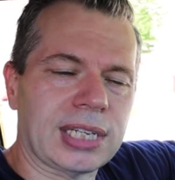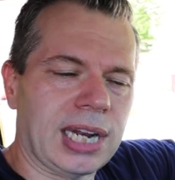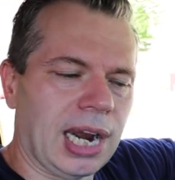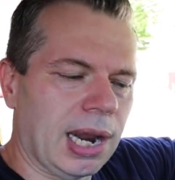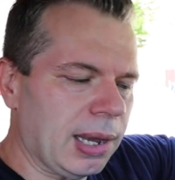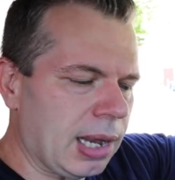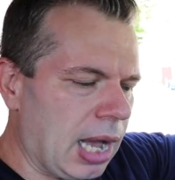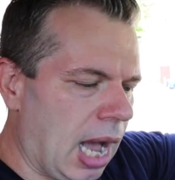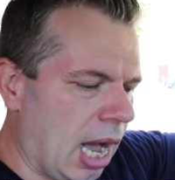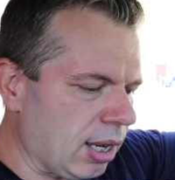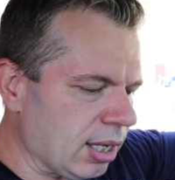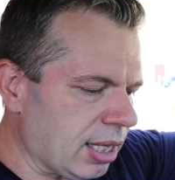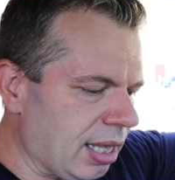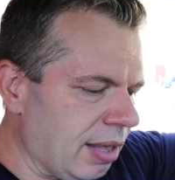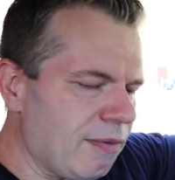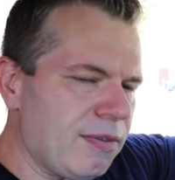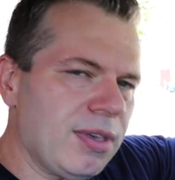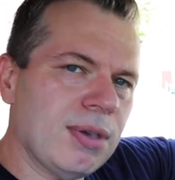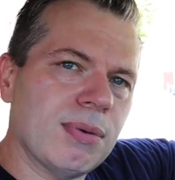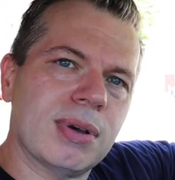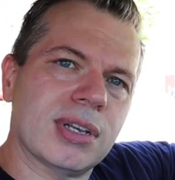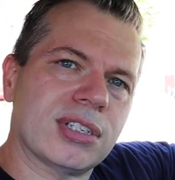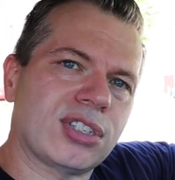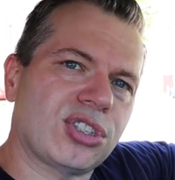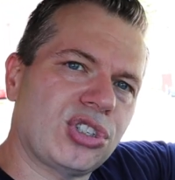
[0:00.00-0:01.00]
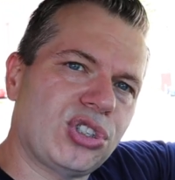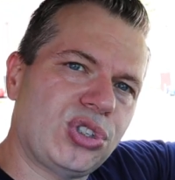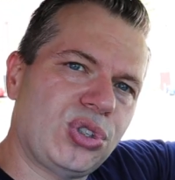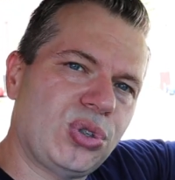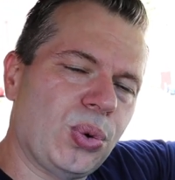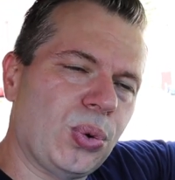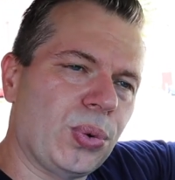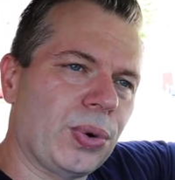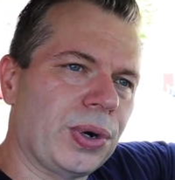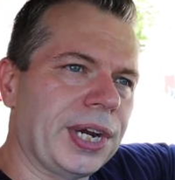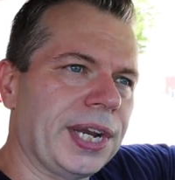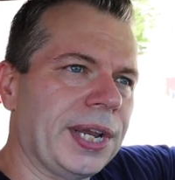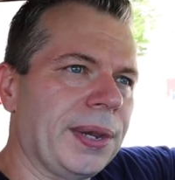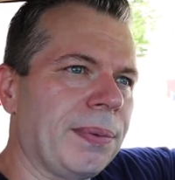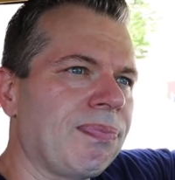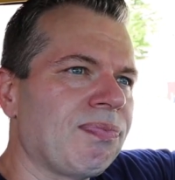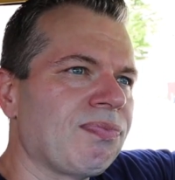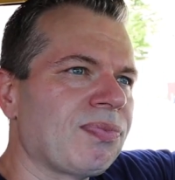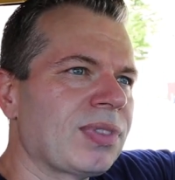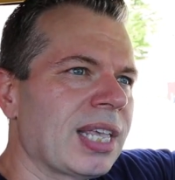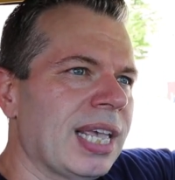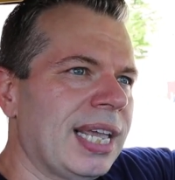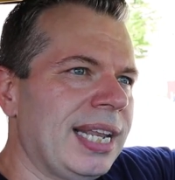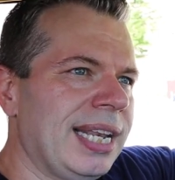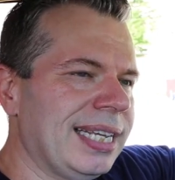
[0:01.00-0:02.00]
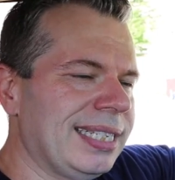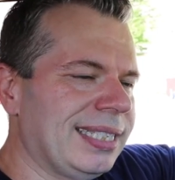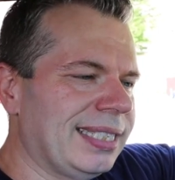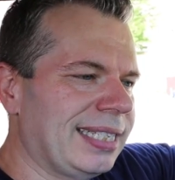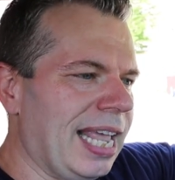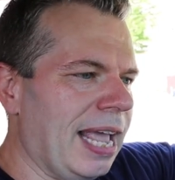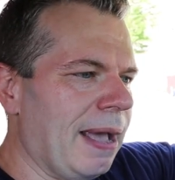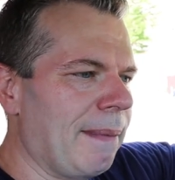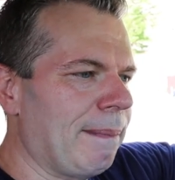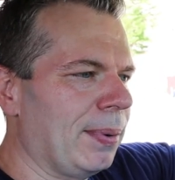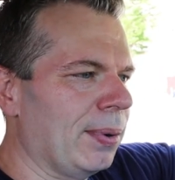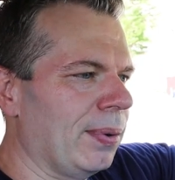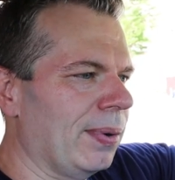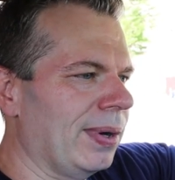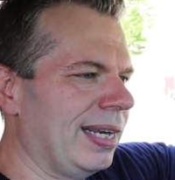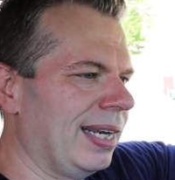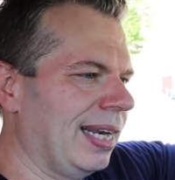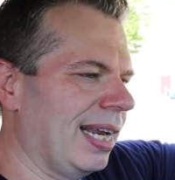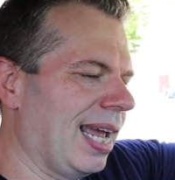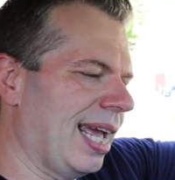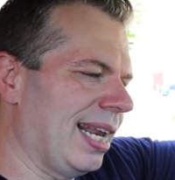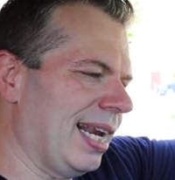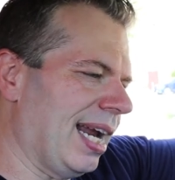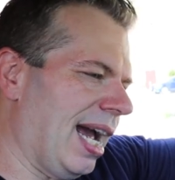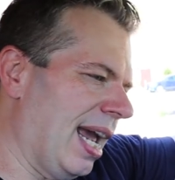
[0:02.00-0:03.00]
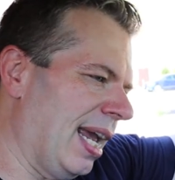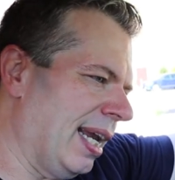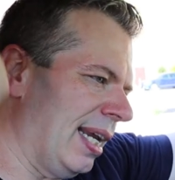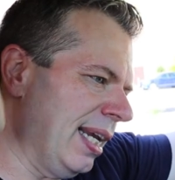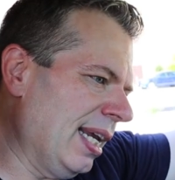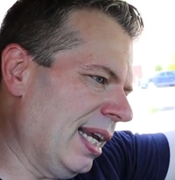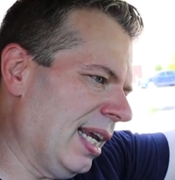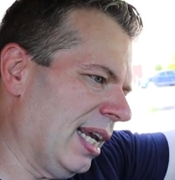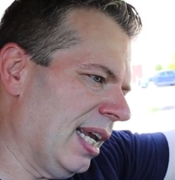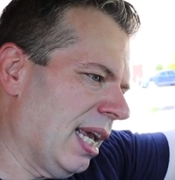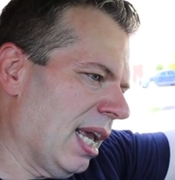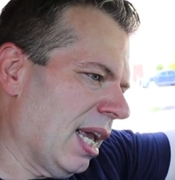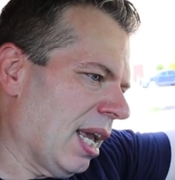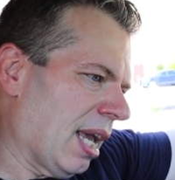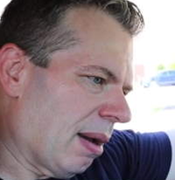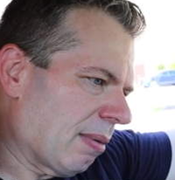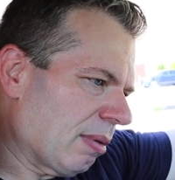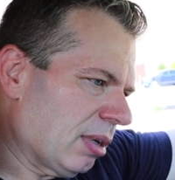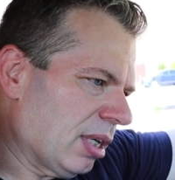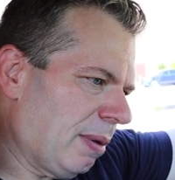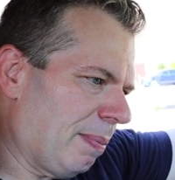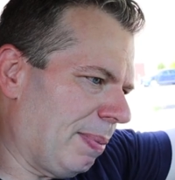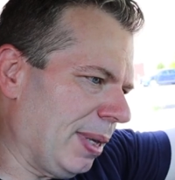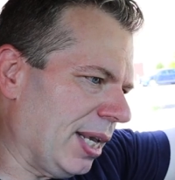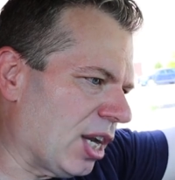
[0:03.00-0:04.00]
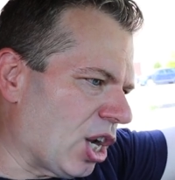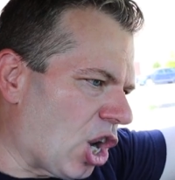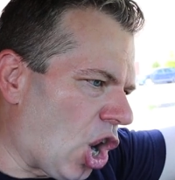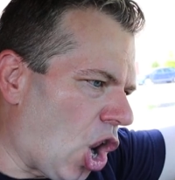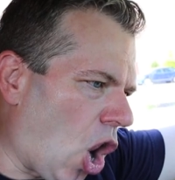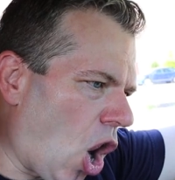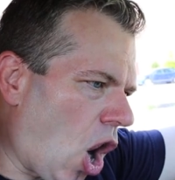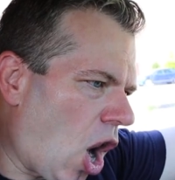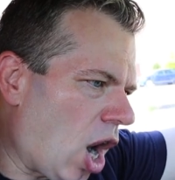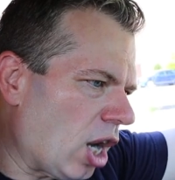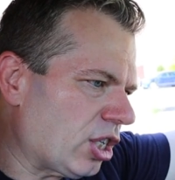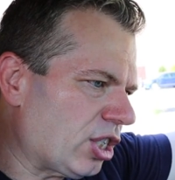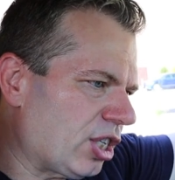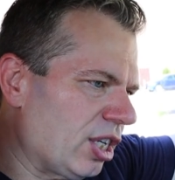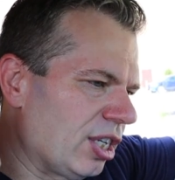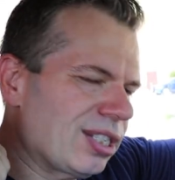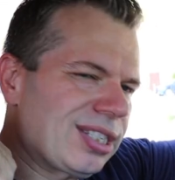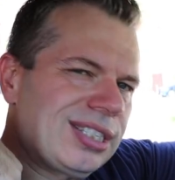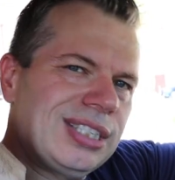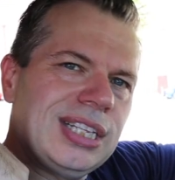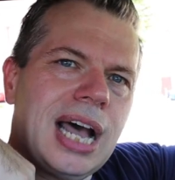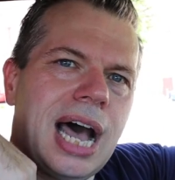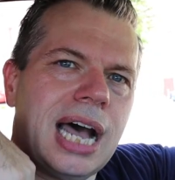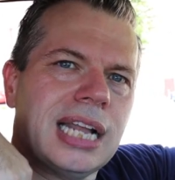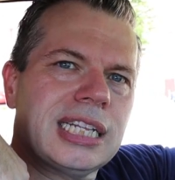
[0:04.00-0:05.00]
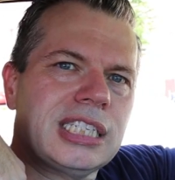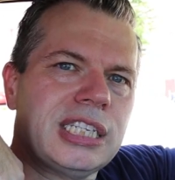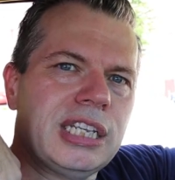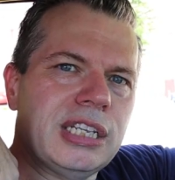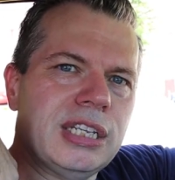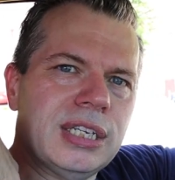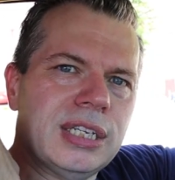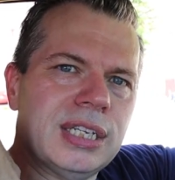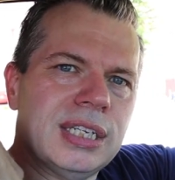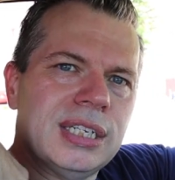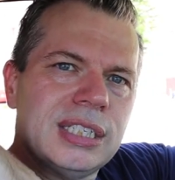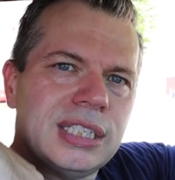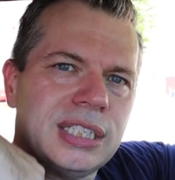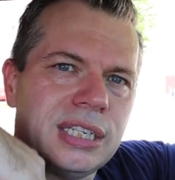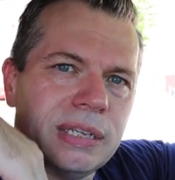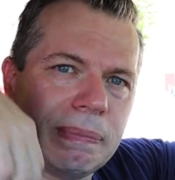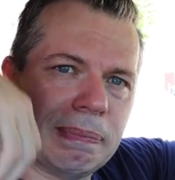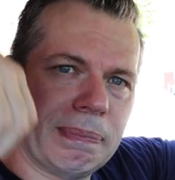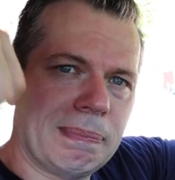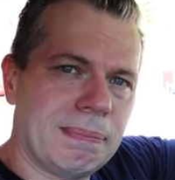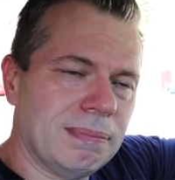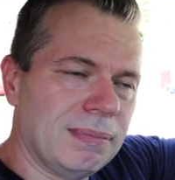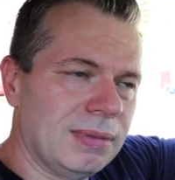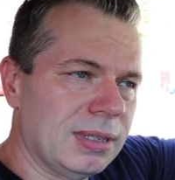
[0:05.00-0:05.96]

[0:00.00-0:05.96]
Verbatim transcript: And I, will give you a story, an example, and, and I, I'm going to be cautious not to, to